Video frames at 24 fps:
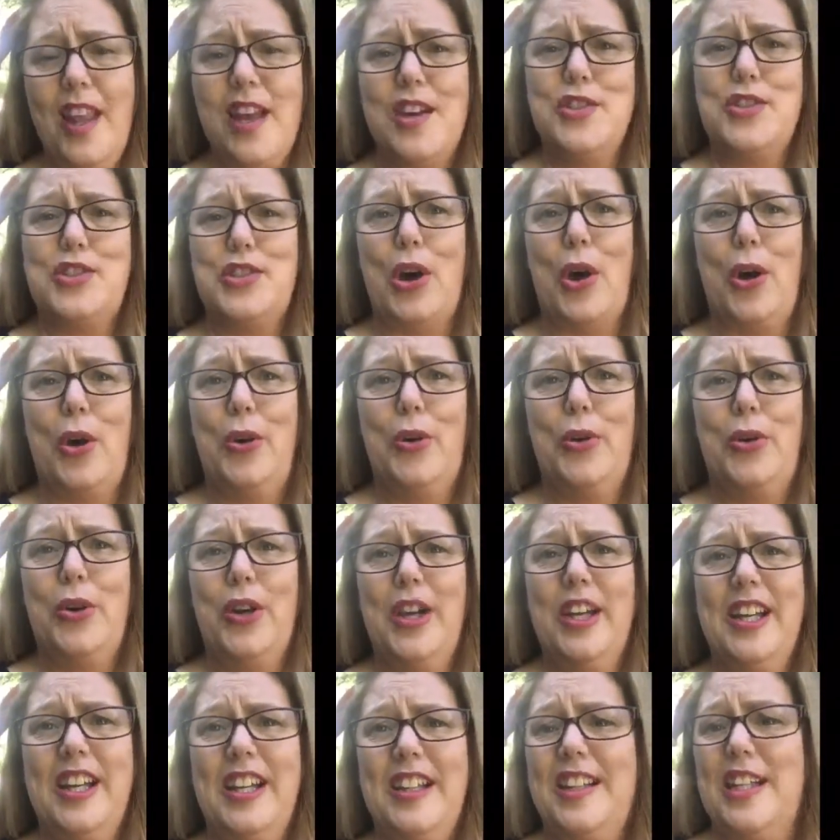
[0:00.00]
So
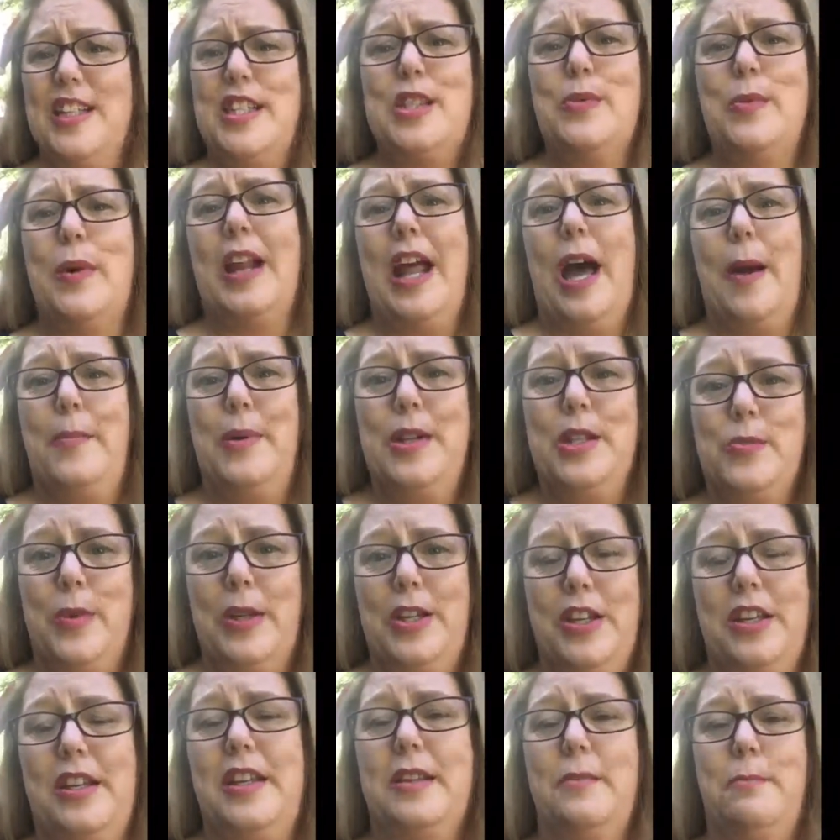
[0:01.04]
this is what happens
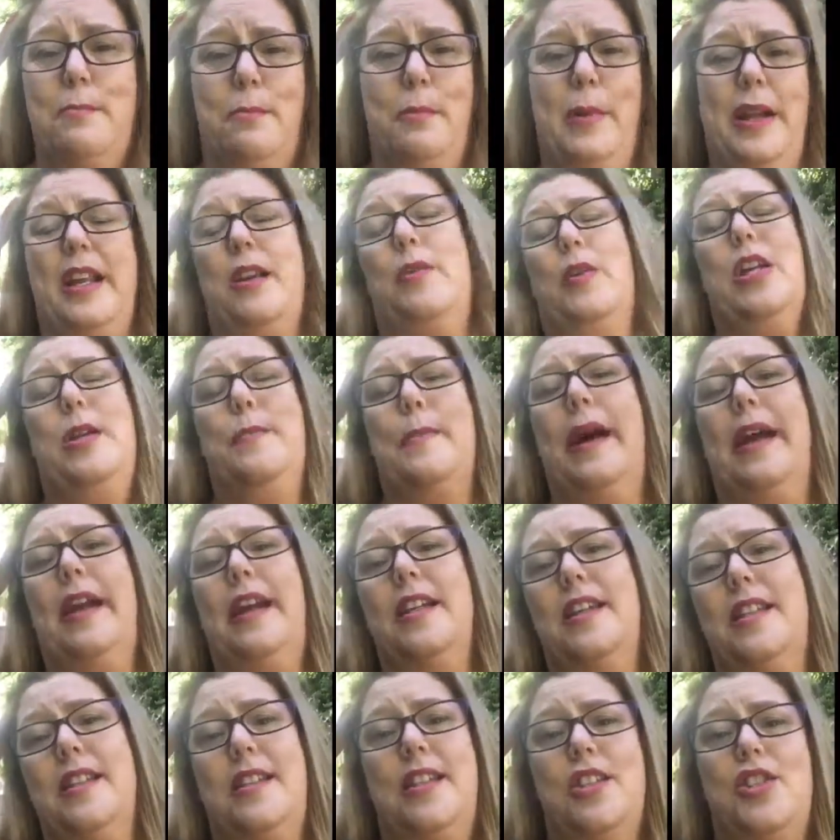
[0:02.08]
when you
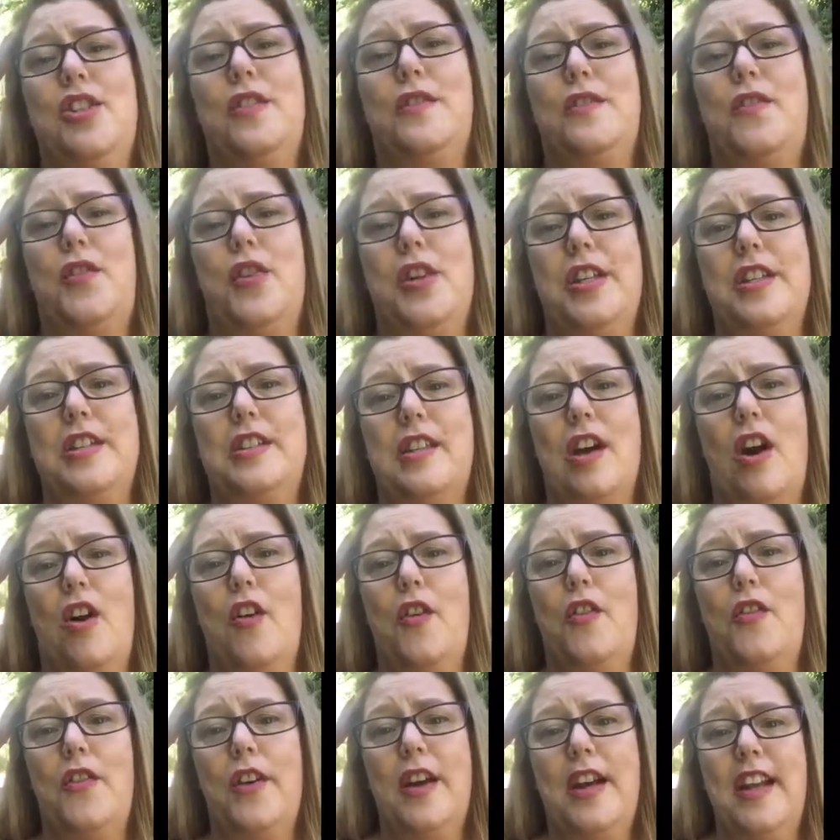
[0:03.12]
make a decision for
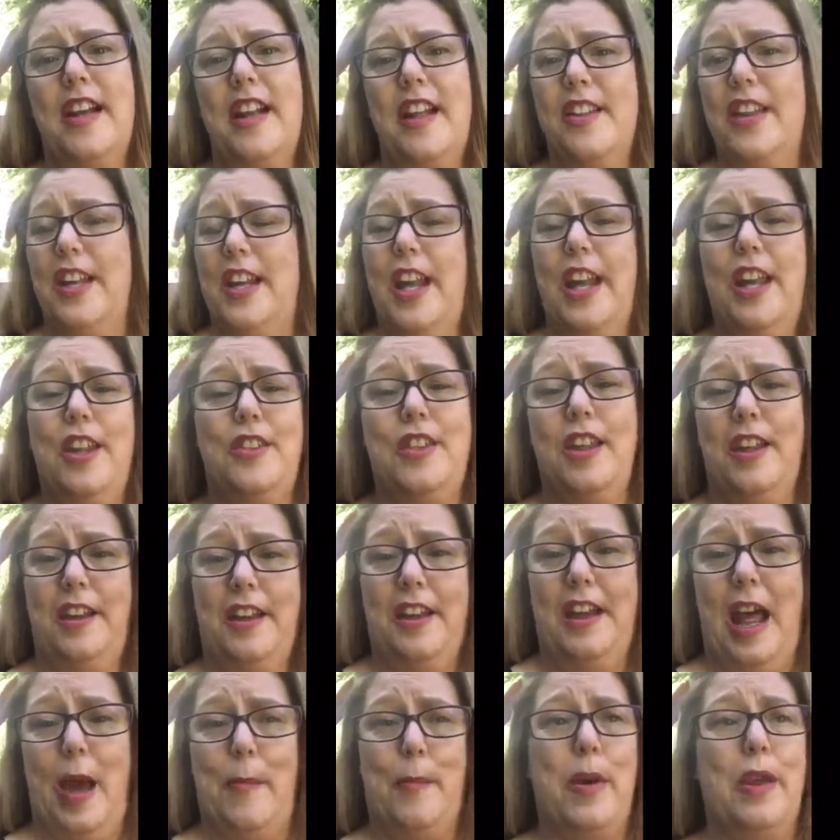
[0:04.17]
yourself, that anything
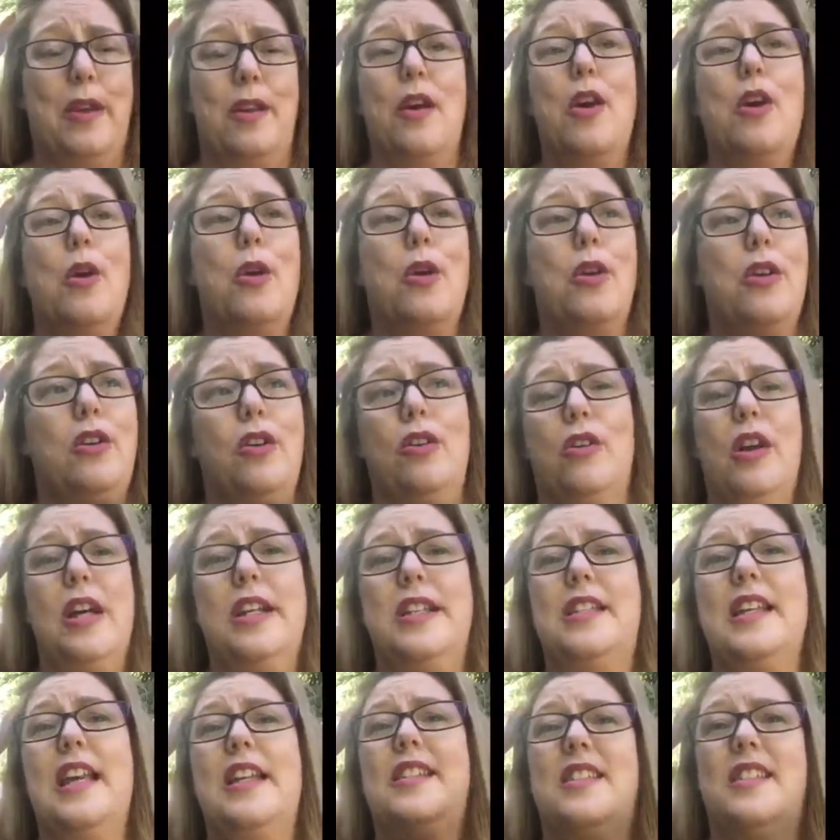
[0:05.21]
could happen.
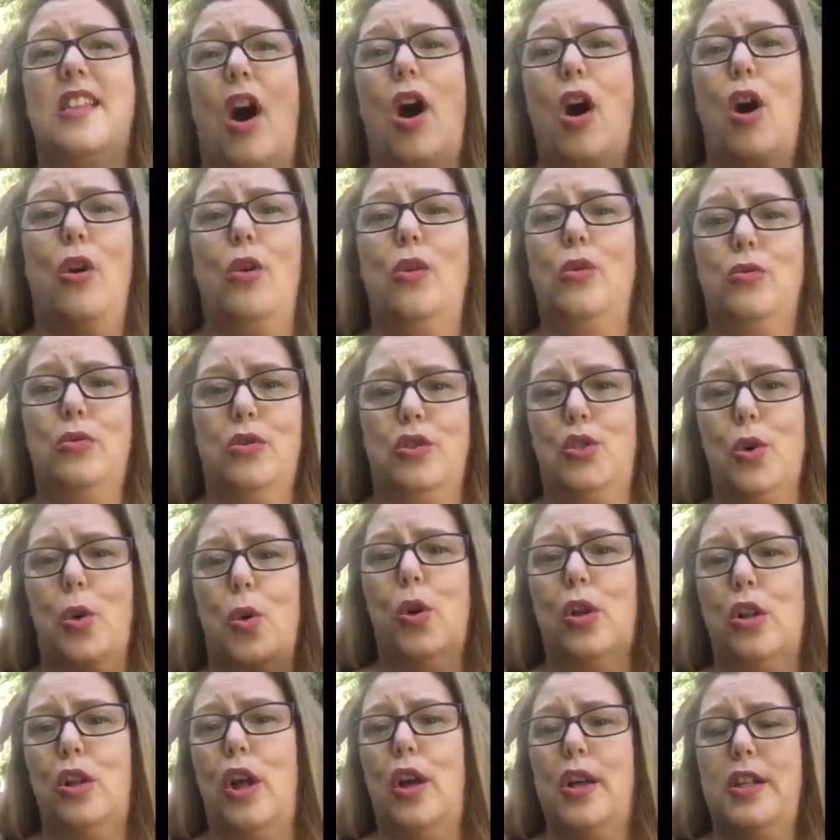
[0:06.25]
It's the whole
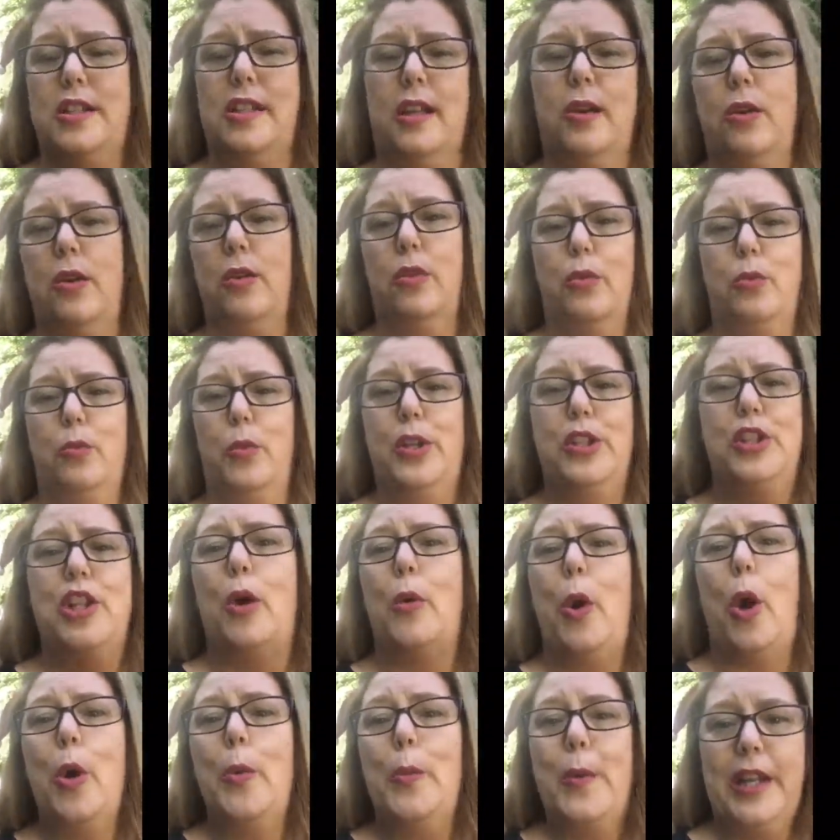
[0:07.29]
door closing,
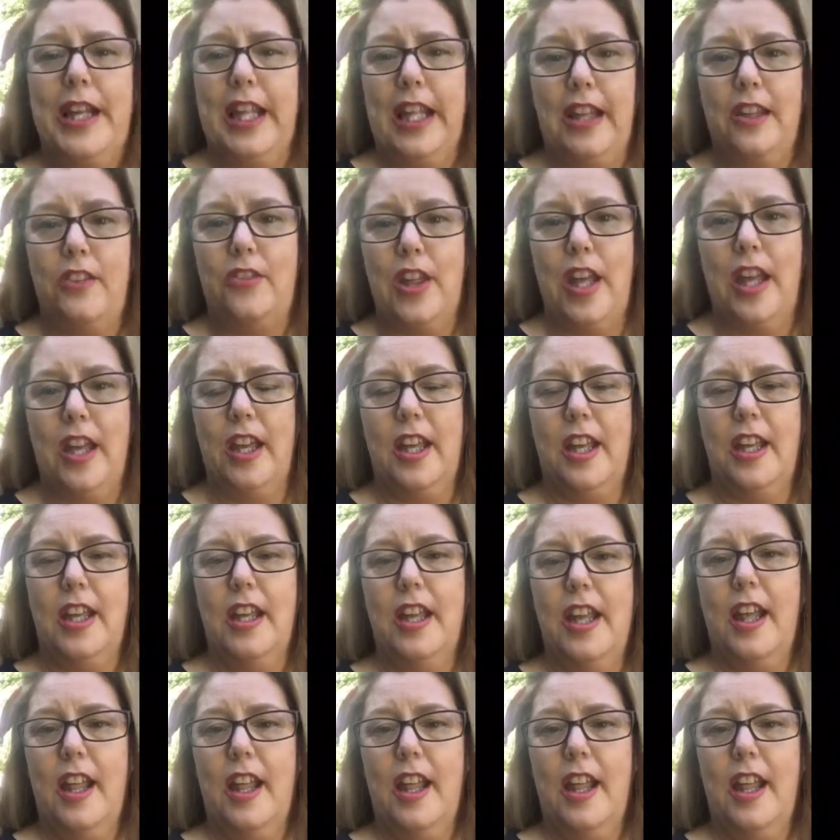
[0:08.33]
window opening thing,